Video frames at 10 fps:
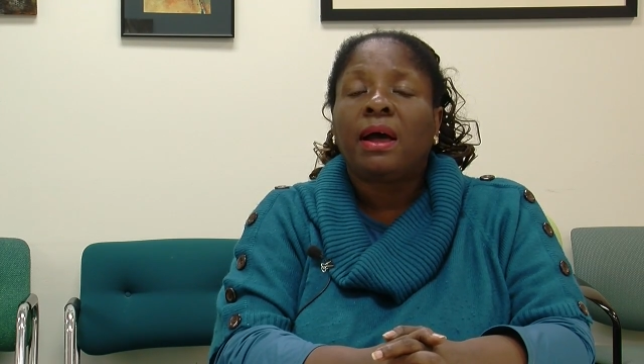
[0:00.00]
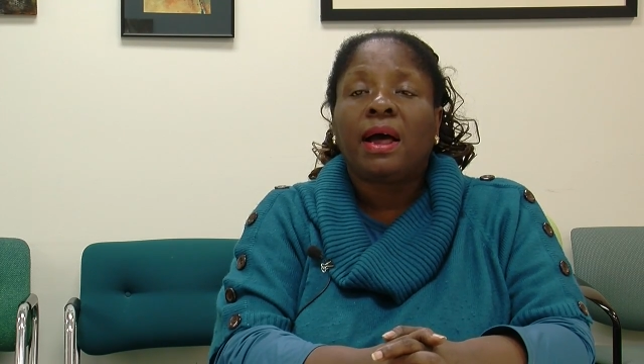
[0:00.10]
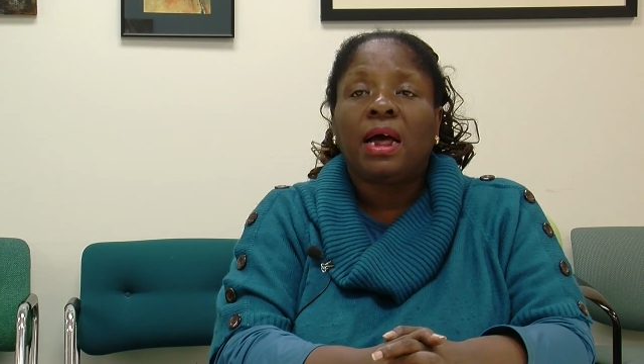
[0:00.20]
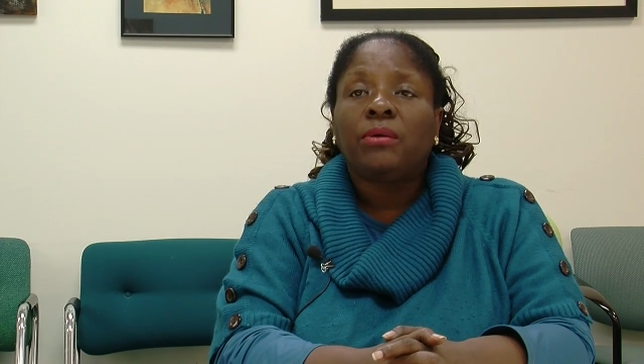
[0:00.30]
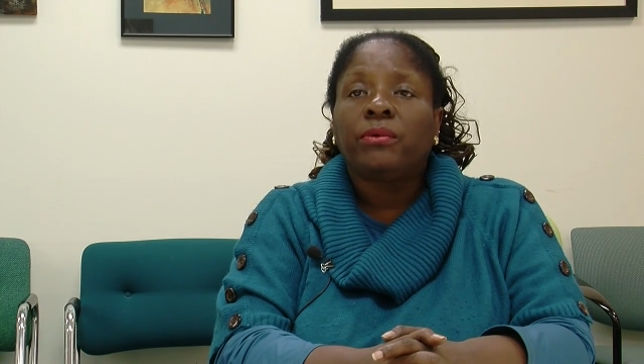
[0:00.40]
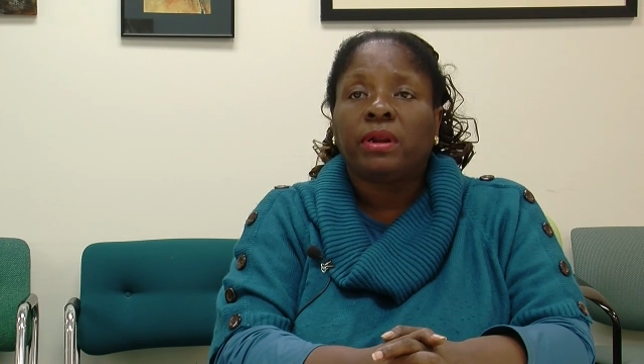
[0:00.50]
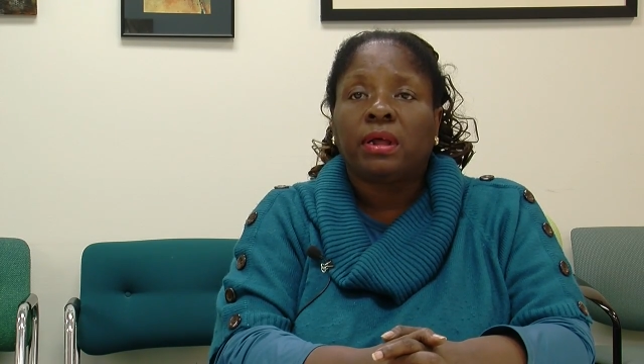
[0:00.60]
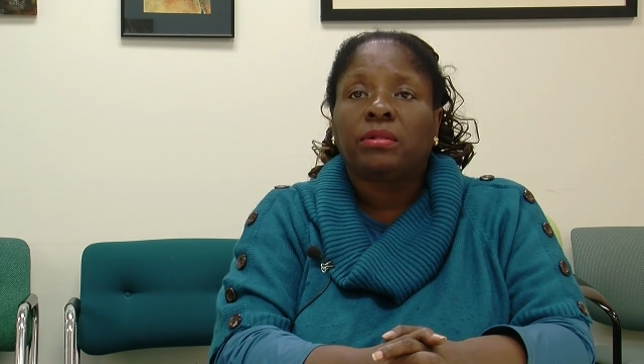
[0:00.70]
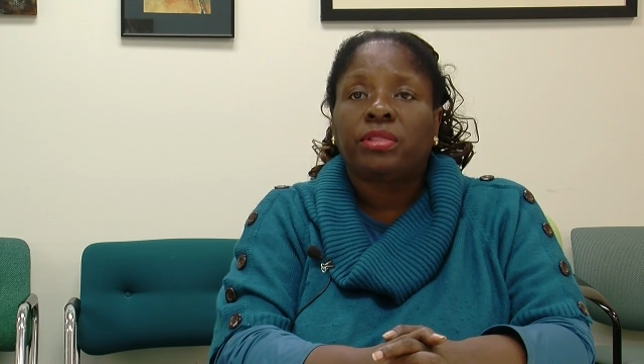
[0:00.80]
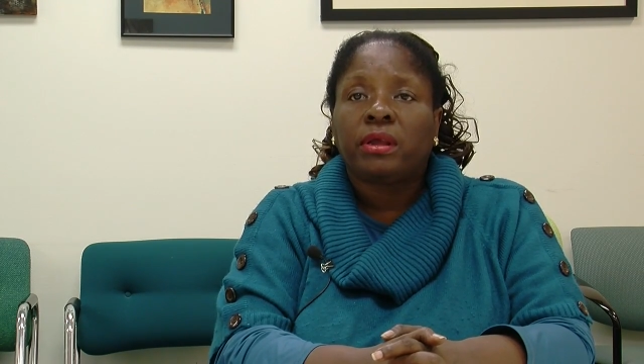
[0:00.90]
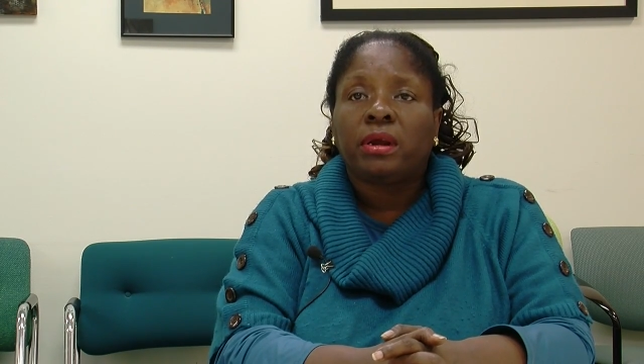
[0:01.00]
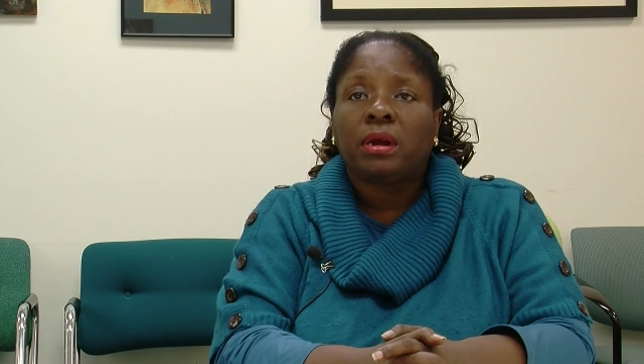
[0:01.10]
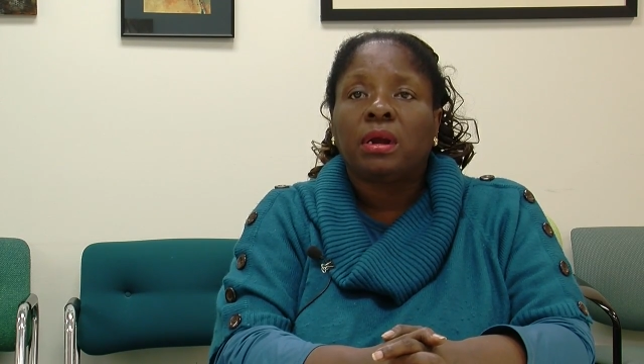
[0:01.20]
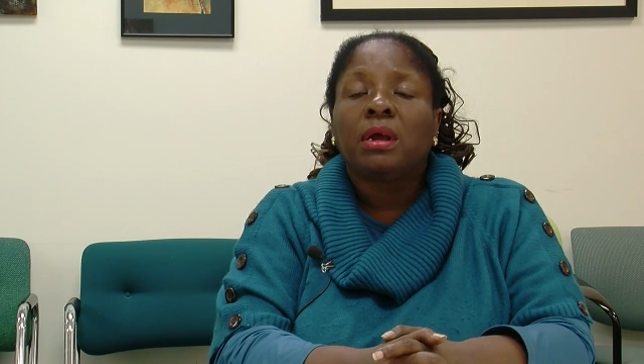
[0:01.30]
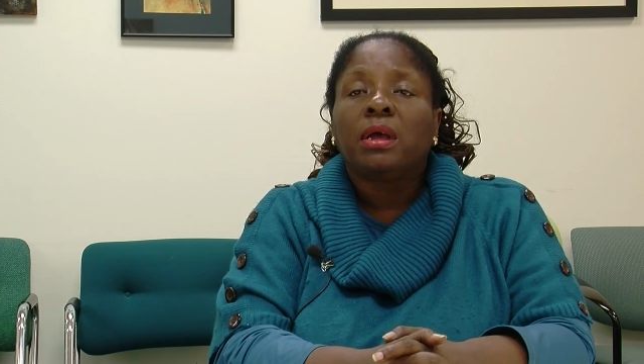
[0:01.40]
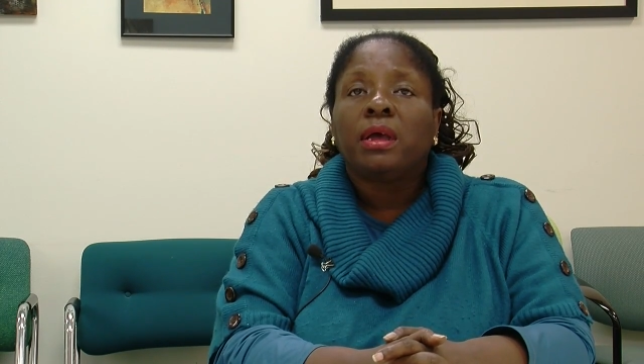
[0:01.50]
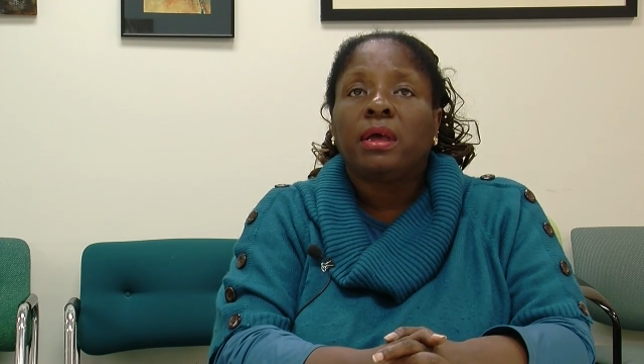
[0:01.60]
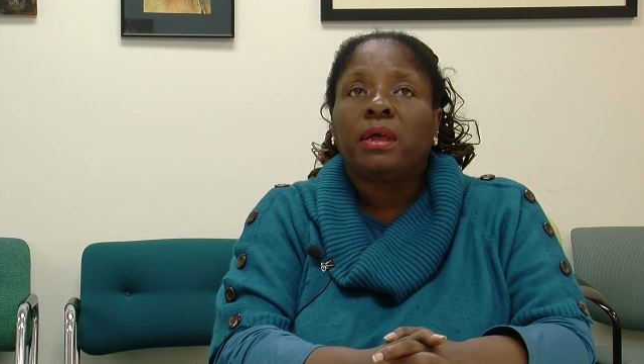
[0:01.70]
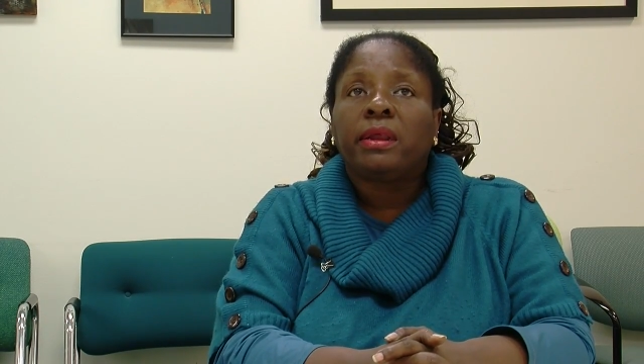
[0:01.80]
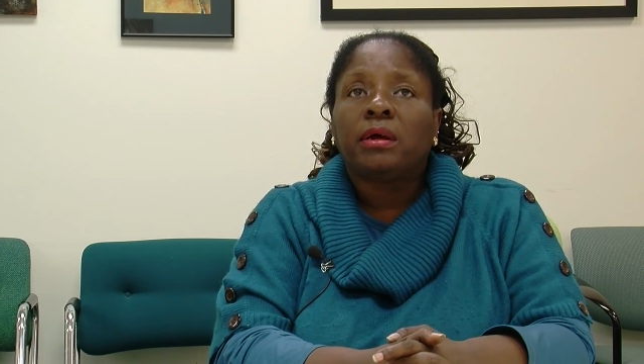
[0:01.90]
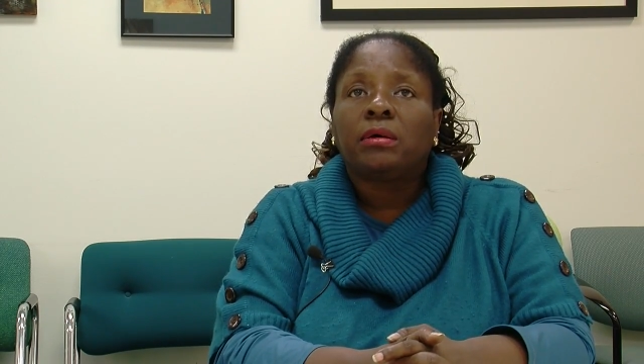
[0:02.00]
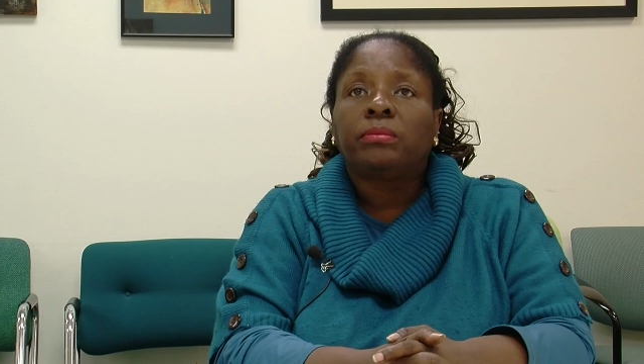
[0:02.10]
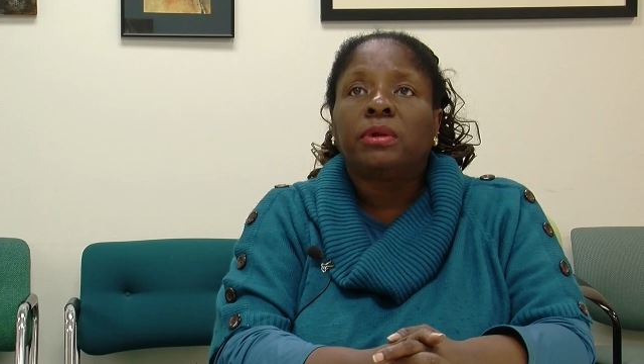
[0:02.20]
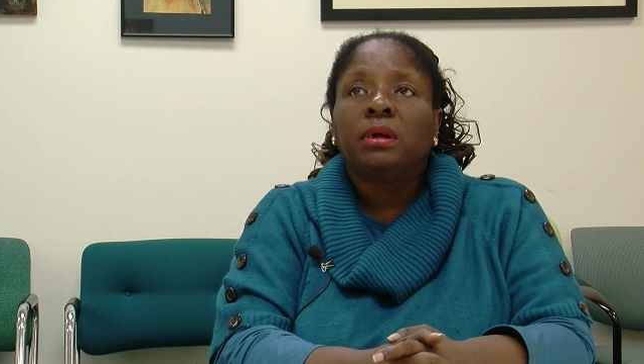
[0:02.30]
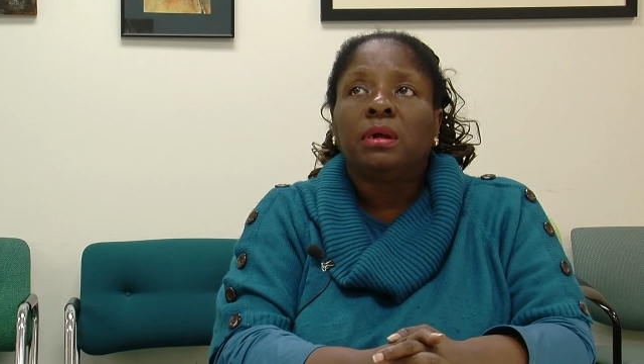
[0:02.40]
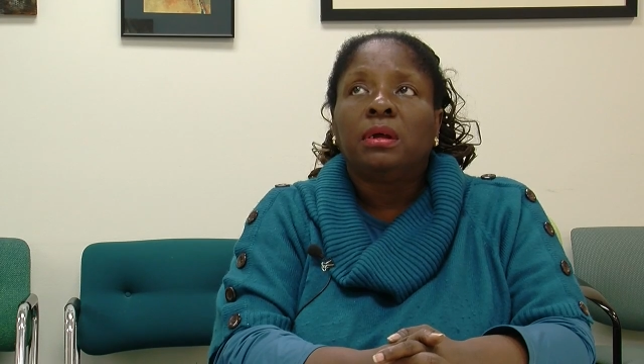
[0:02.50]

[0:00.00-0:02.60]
I went out there and helped